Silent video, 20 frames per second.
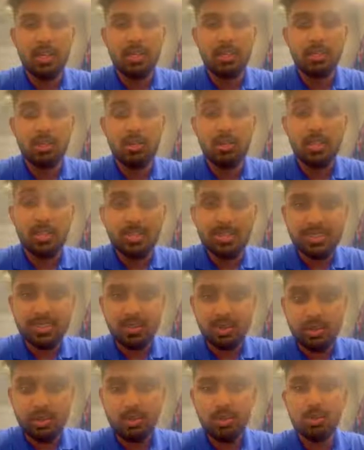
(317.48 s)
So this is the
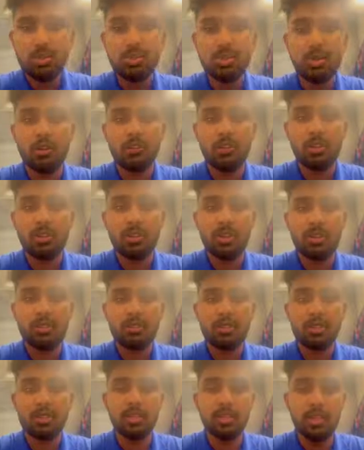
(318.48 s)
conclusion of this
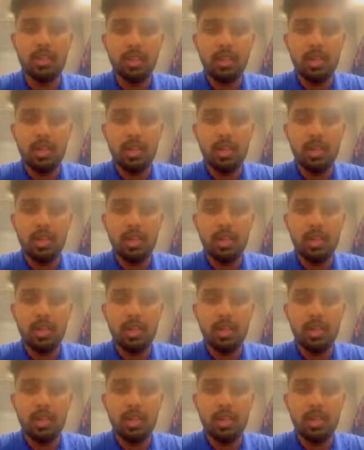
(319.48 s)
case study.